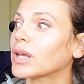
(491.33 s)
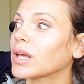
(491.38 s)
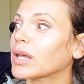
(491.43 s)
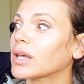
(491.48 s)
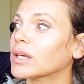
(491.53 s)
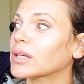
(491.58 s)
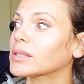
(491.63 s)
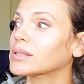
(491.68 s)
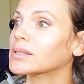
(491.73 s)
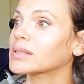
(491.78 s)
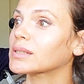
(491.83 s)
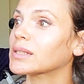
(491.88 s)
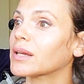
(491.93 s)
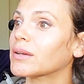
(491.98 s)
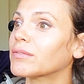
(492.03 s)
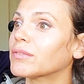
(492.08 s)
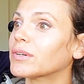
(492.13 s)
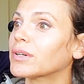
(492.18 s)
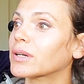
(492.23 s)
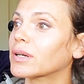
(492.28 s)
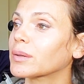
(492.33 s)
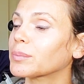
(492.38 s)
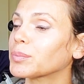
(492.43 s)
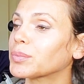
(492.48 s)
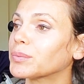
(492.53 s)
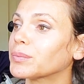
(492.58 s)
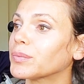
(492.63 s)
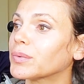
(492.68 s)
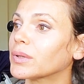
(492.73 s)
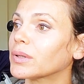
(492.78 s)
it's savoring
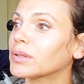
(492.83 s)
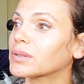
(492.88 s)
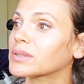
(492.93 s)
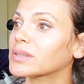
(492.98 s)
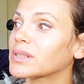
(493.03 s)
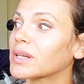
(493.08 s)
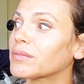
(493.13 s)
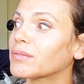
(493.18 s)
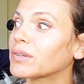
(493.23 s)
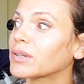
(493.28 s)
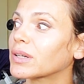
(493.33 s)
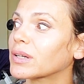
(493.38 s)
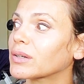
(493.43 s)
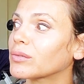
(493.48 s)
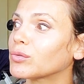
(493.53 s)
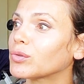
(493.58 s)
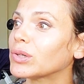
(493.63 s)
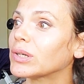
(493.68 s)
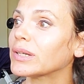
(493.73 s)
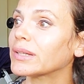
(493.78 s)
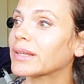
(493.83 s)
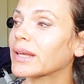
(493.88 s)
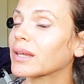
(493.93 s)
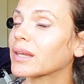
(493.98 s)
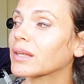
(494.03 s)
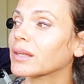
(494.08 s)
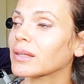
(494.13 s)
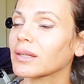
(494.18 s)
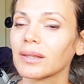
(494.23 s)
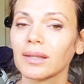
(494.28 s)
uh, savoring and really
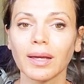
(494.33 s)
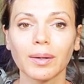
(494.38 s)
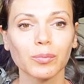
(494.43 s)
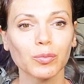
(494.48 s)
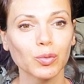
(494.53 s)
taking the time